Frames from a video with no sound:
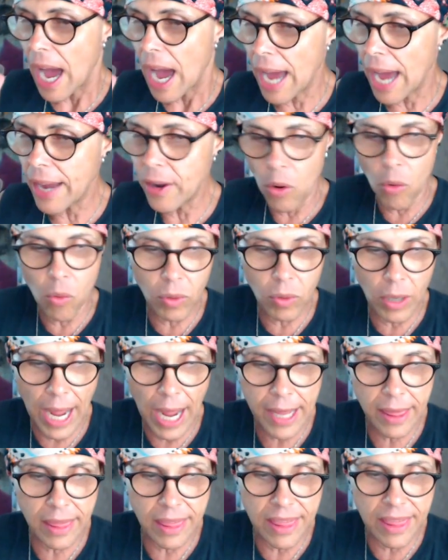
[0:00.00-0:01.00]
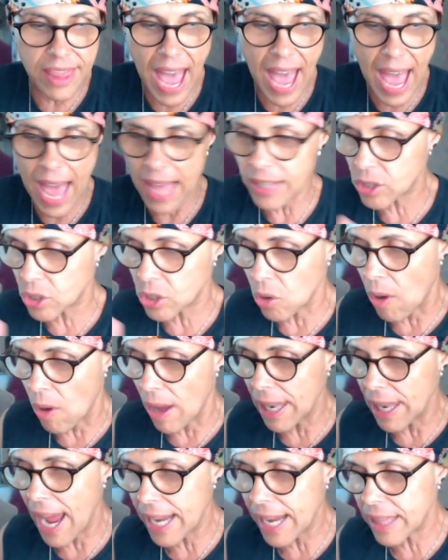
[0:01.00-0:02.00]
I don't like that, so I
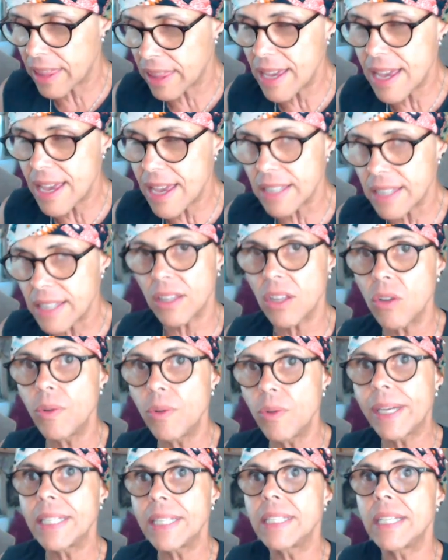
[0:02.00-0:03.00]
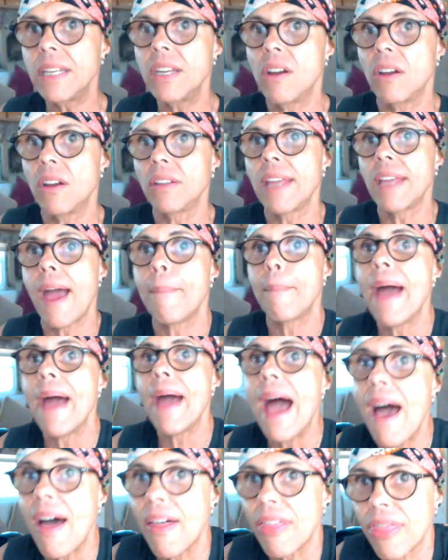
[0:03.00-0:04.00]
like this, and then we continue on that
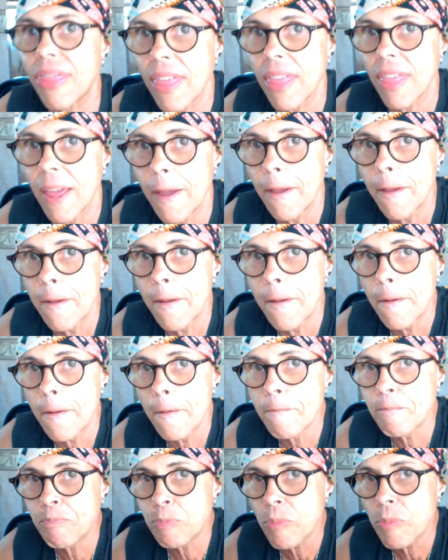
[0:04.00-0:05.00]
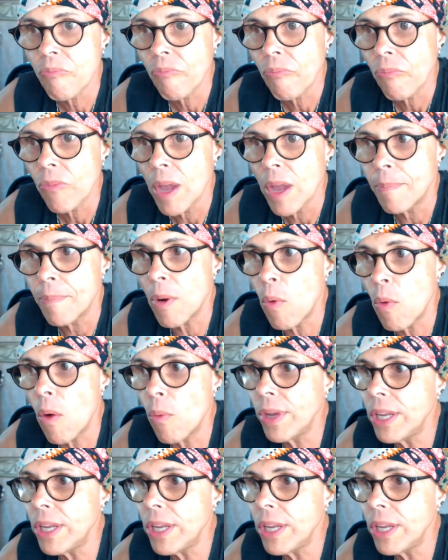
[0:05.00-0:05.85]
path. But what we